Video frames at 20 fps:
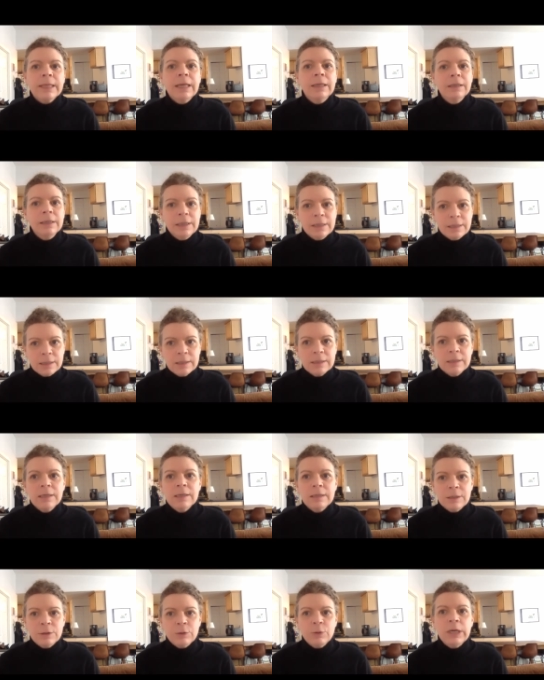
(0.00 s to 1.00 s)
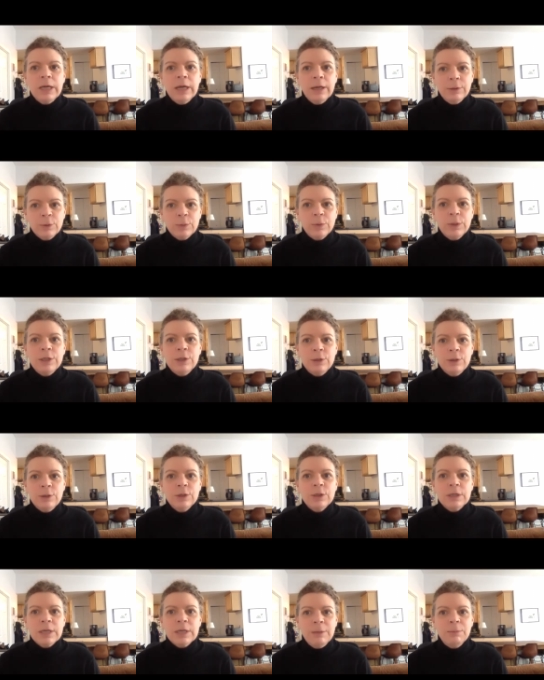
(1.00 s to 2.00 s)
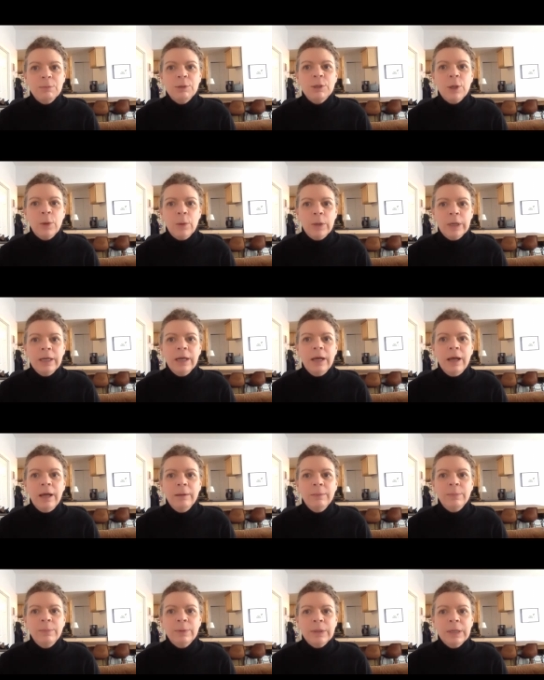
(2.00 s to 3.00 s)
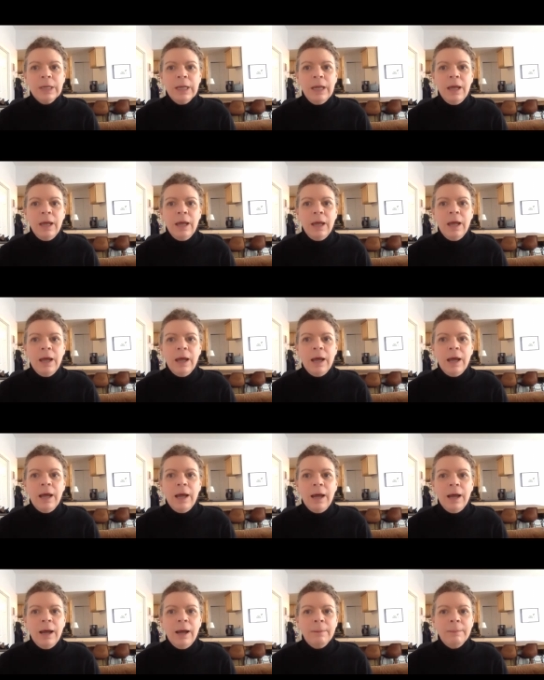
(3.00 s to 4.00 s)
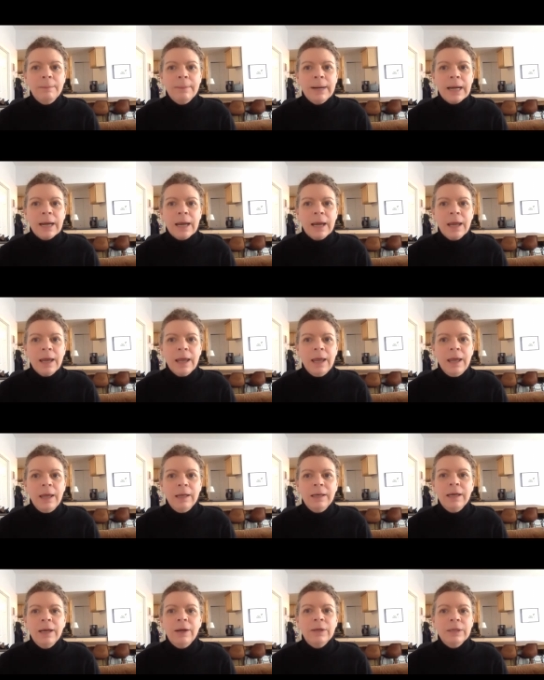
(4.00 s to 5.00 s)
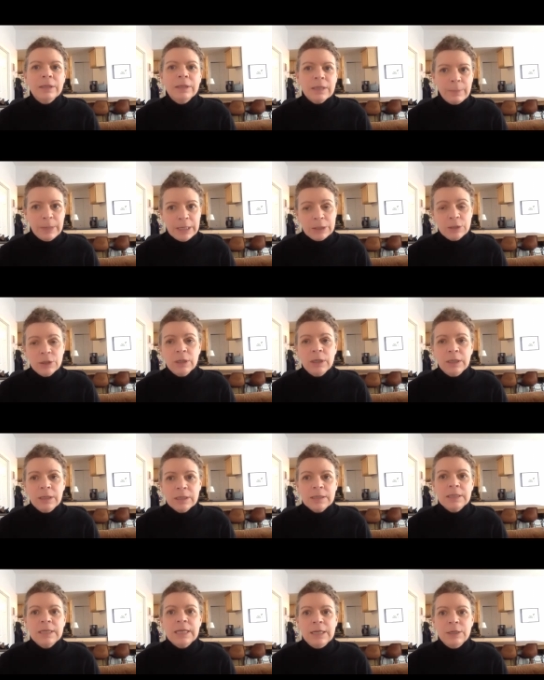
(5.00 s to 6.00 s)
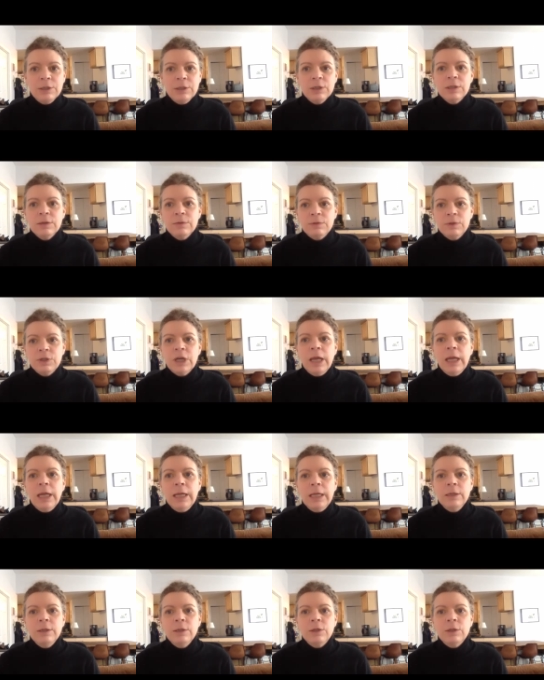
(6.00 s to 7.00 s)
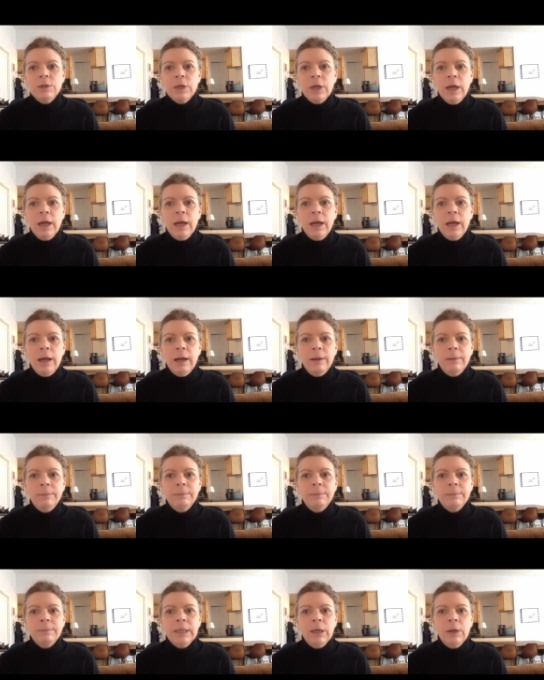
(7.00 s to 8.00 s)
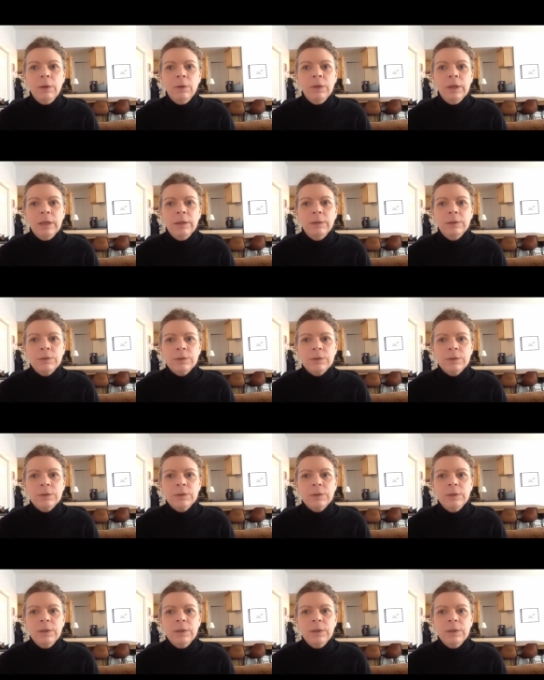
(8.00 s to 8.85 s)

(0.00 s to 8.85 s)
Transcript: Lisa says street outreach, you just keep showing up. And Gary's mentioning the stages of change, that it's